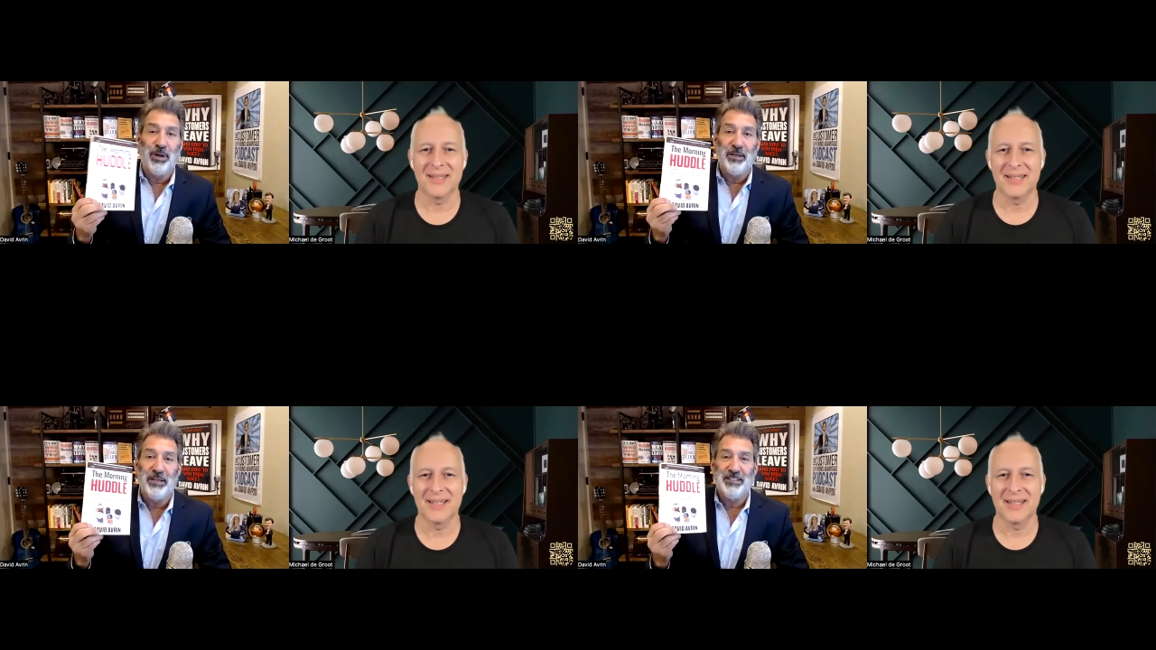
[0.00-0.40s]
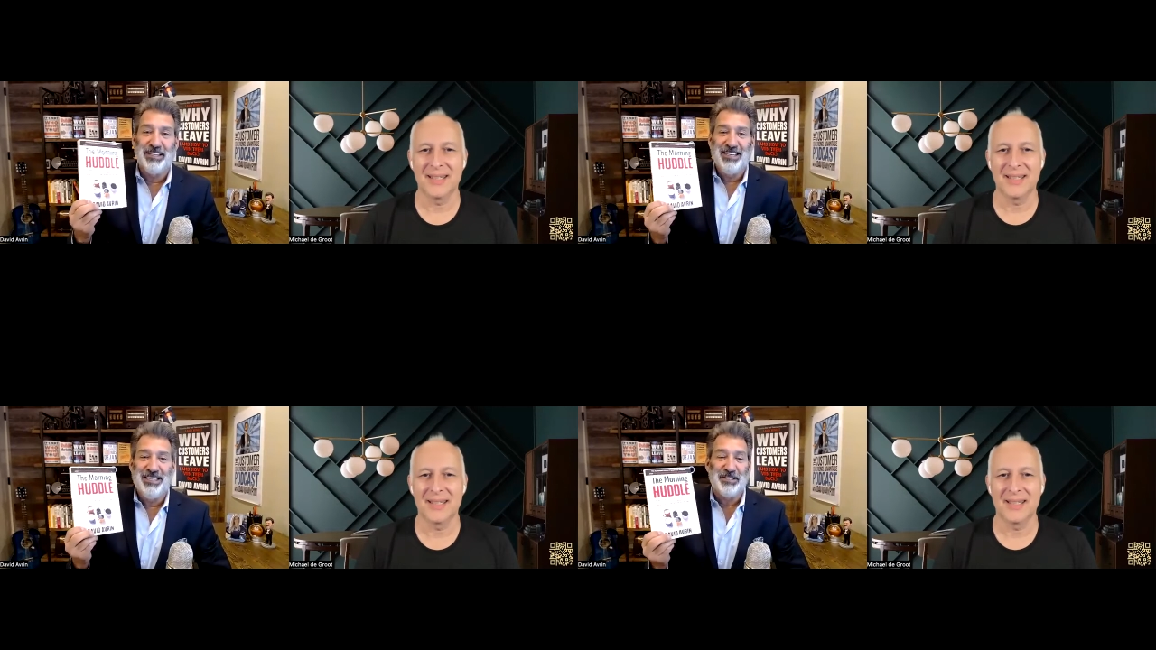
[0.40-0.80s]
Speaker 1: It,
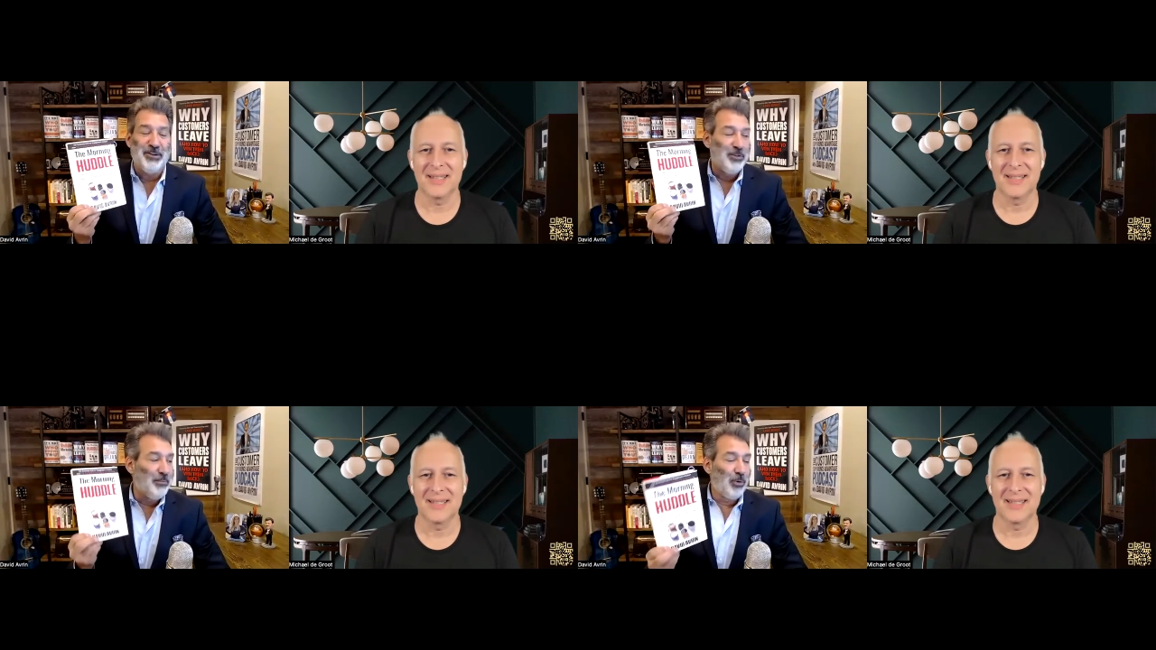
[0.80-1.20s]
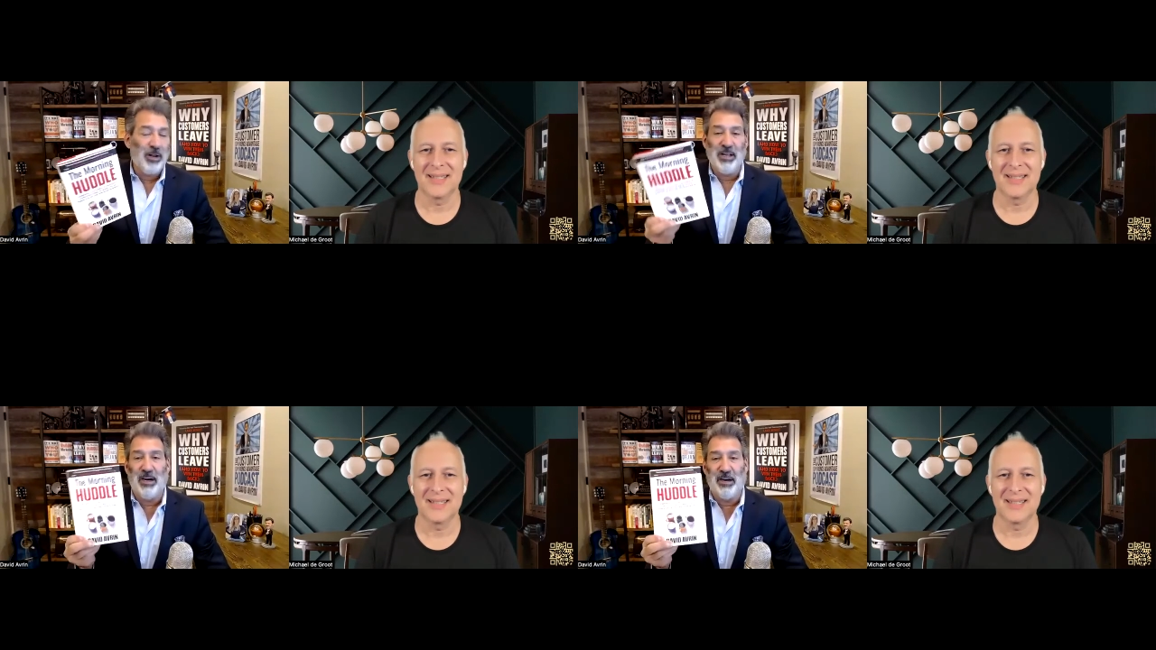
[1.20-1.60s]
it's called the morning
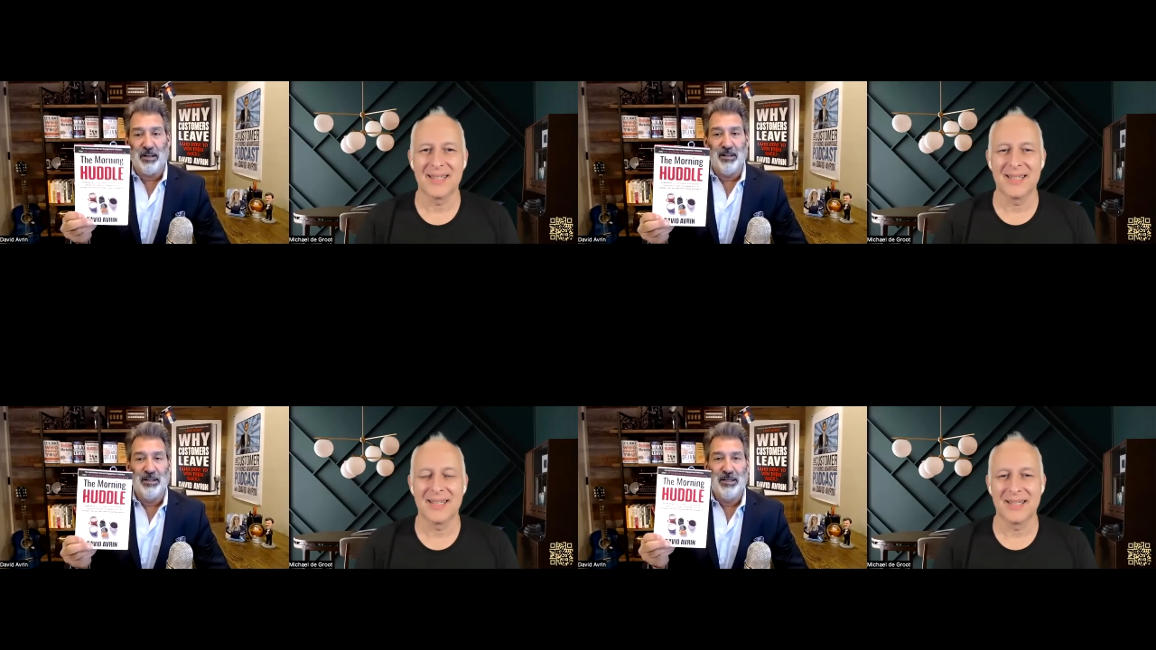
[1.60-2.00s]
huddle